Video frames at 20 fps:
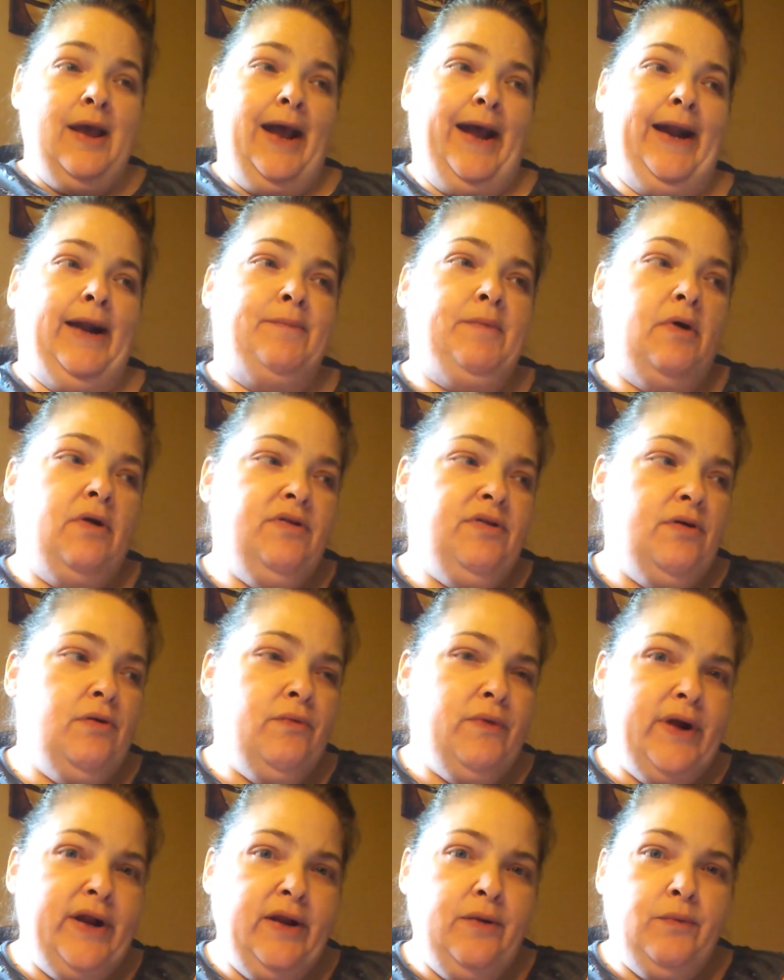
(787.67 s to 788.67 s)
And I'm also
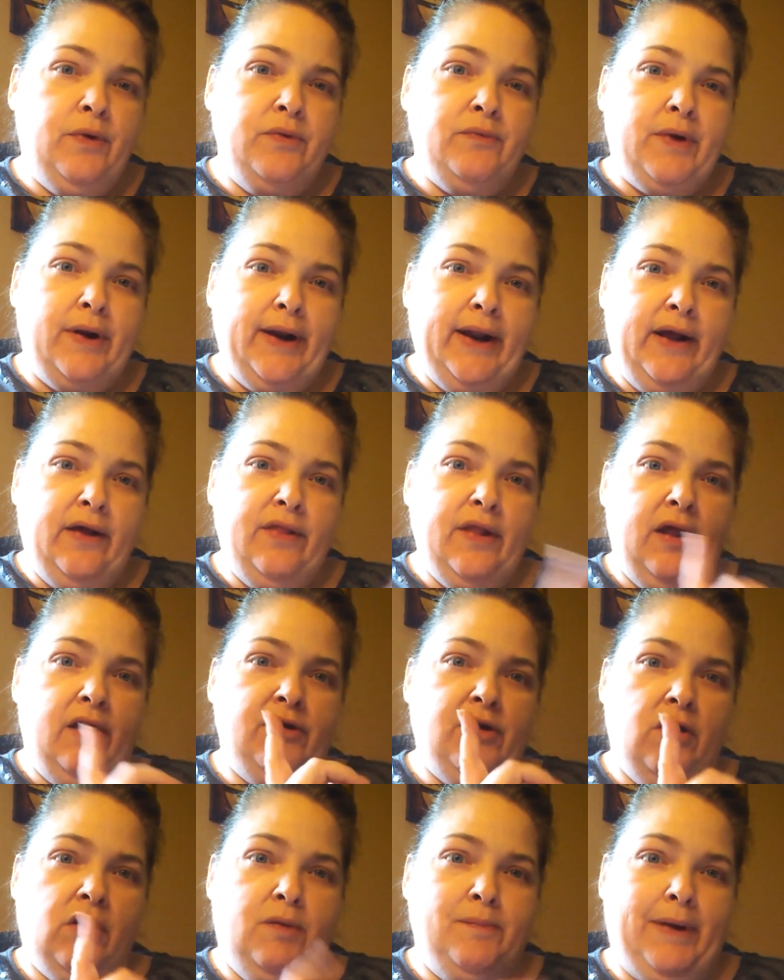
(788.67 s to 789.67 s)
reading one right now that I'll
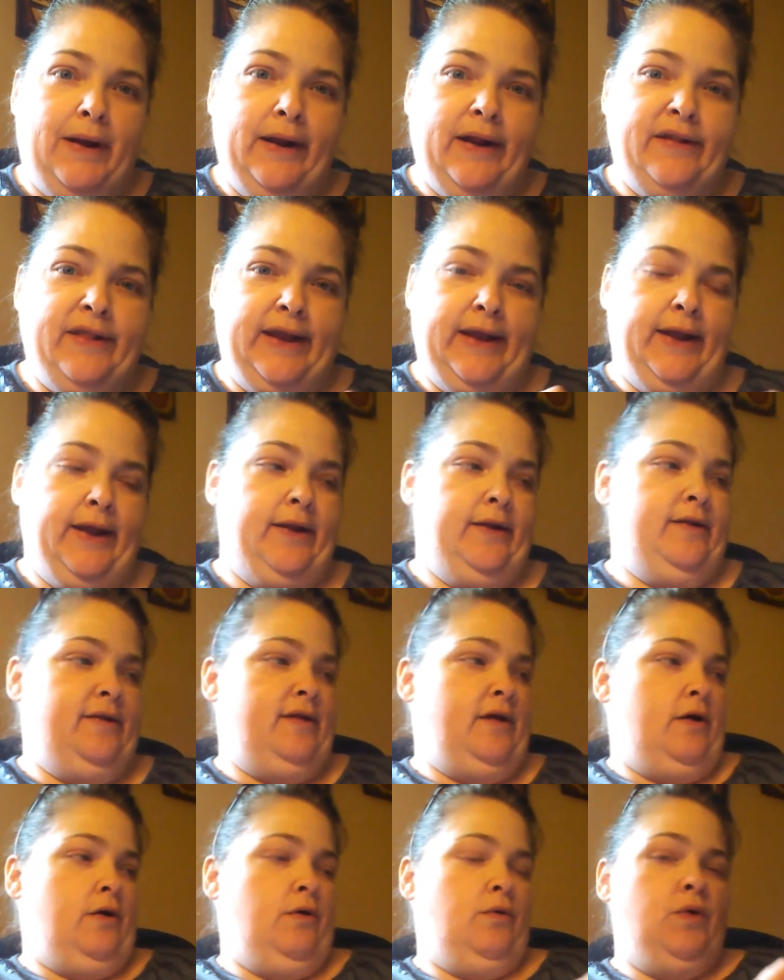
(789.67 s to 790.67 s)
talk about at the end.
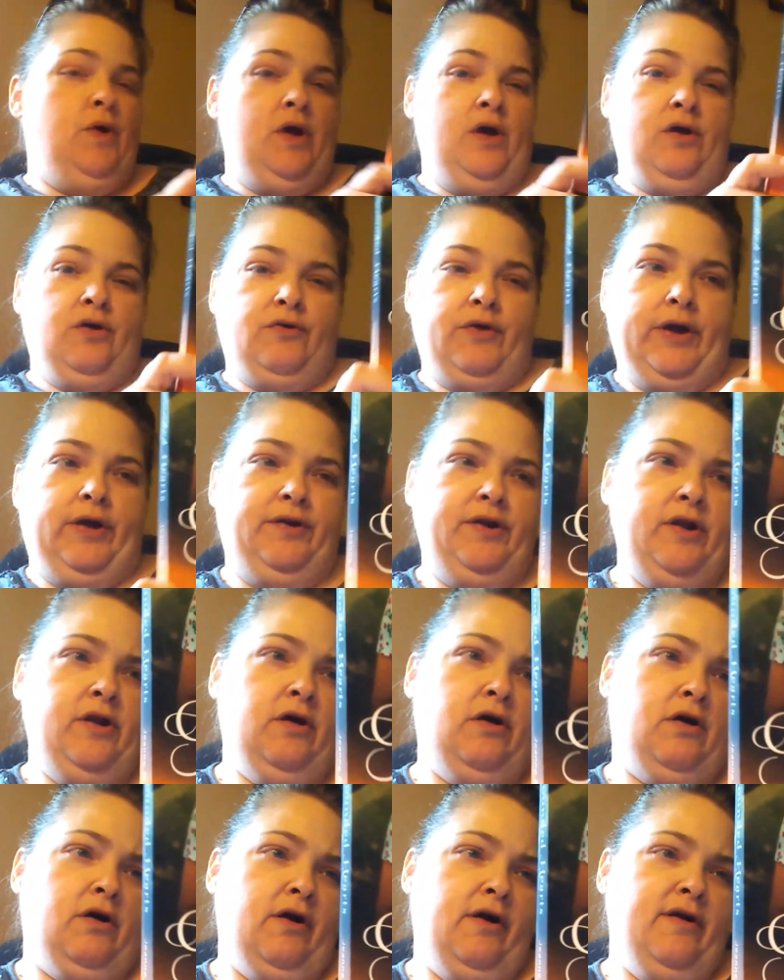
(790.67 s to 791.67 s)
So, Grounded
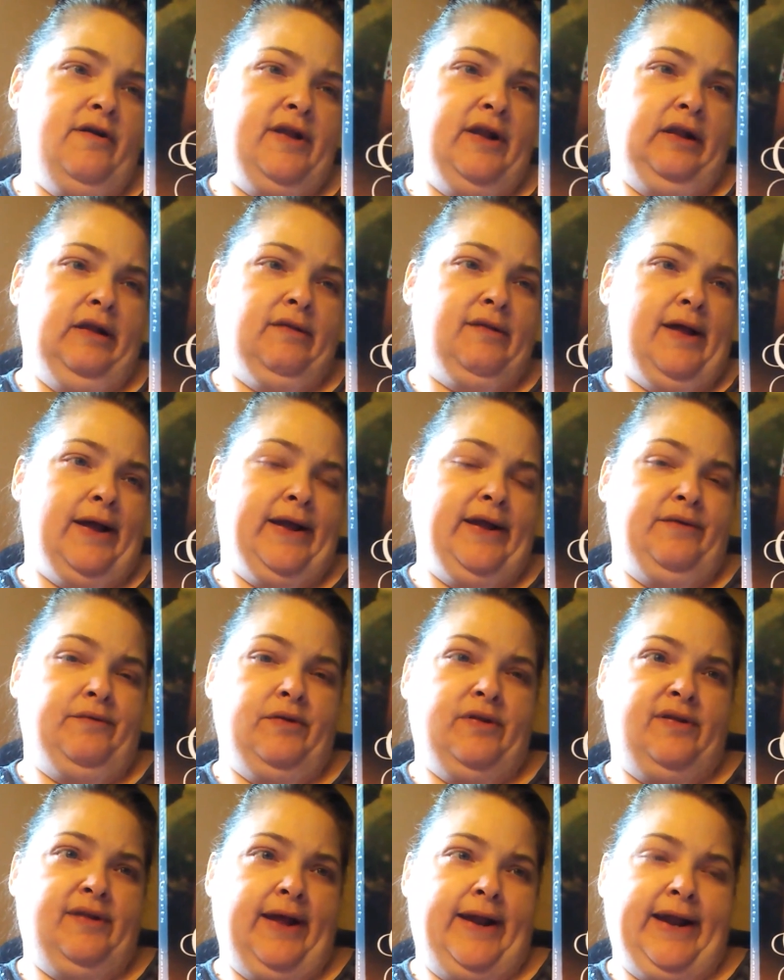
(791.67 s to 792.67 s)
Hearts. It looks like it
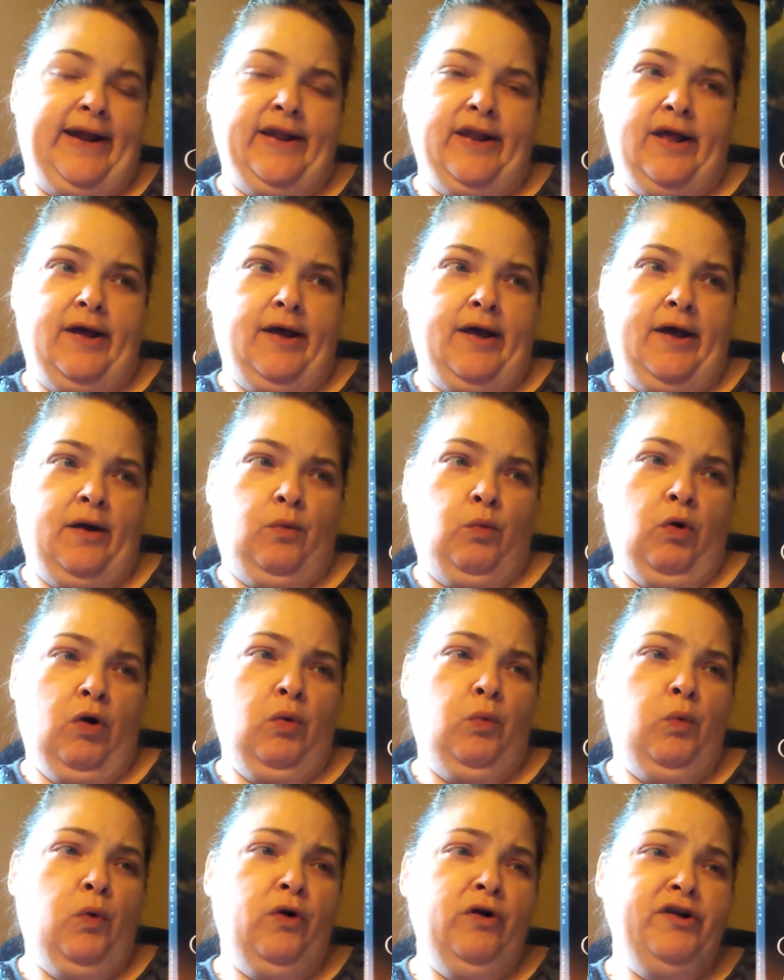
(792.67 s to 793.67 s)
was set in
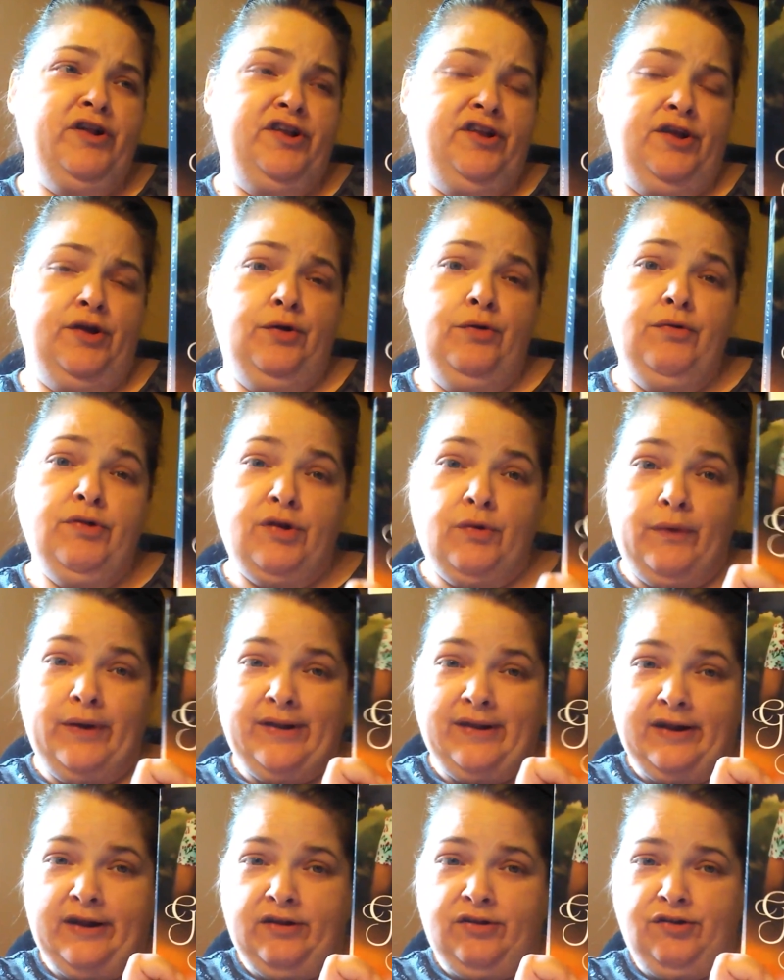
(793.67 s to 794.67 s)
World War II. So,
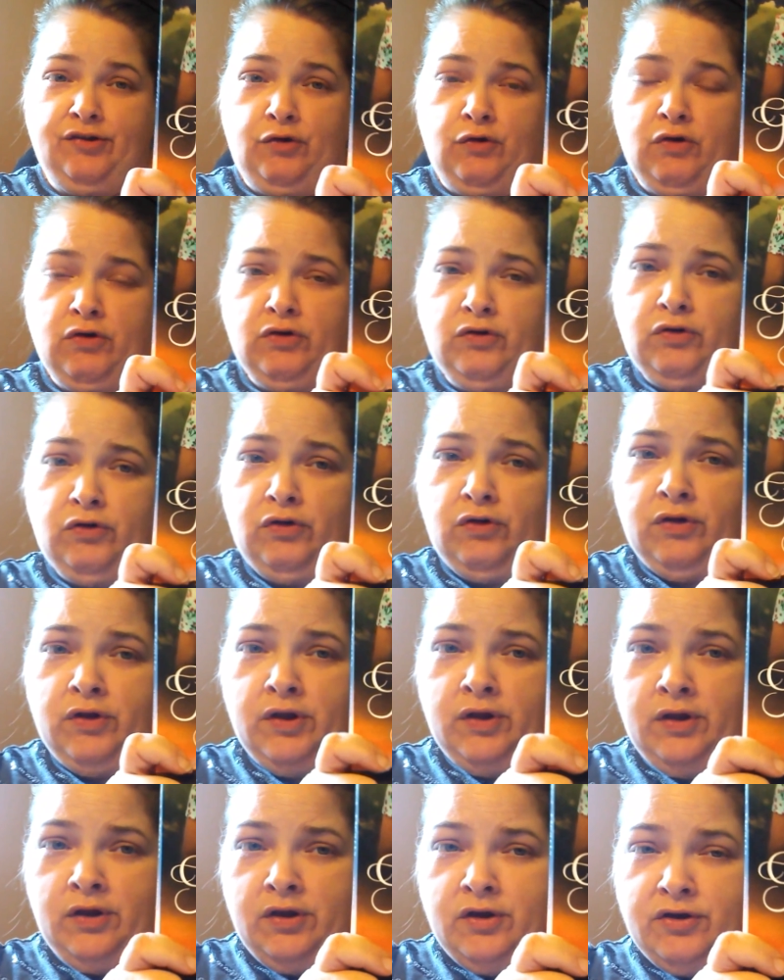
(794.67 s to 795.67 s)
it's a historical
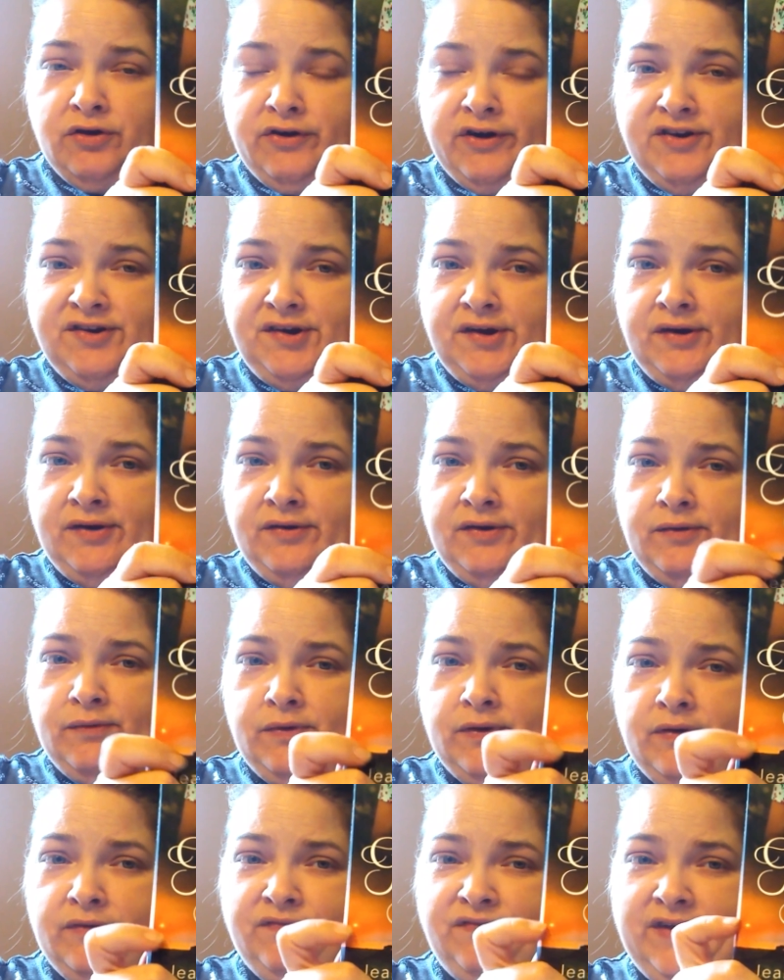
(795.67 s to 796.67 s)
Christian
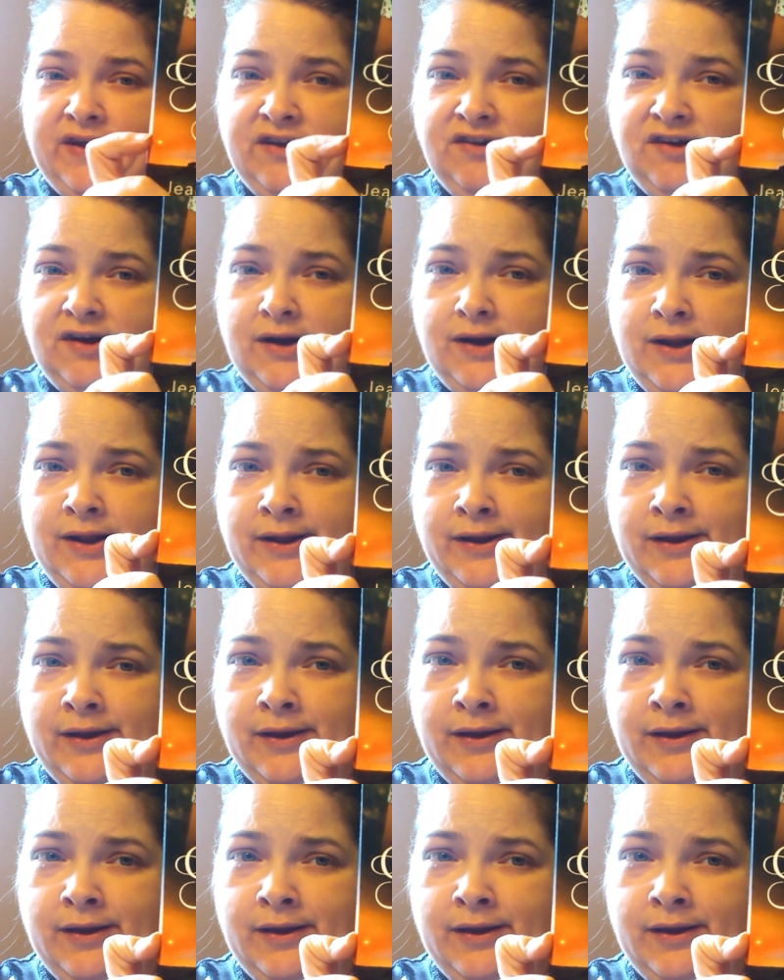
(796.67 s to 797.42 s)
fiction.